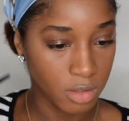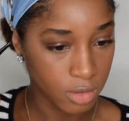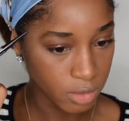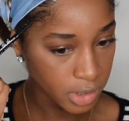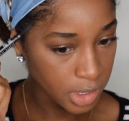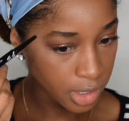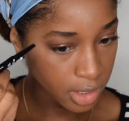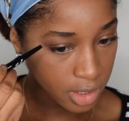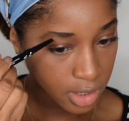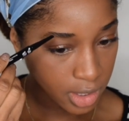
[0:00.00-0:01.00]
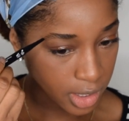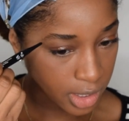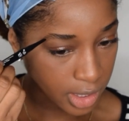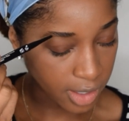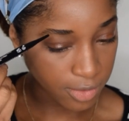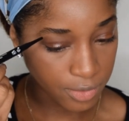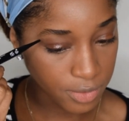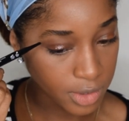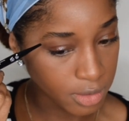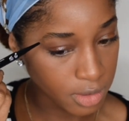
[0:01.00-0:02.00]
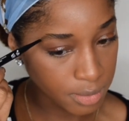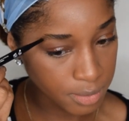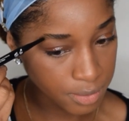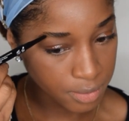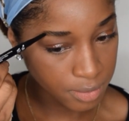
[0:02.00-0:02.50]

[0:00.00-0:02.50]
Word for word: Go in and I fill them,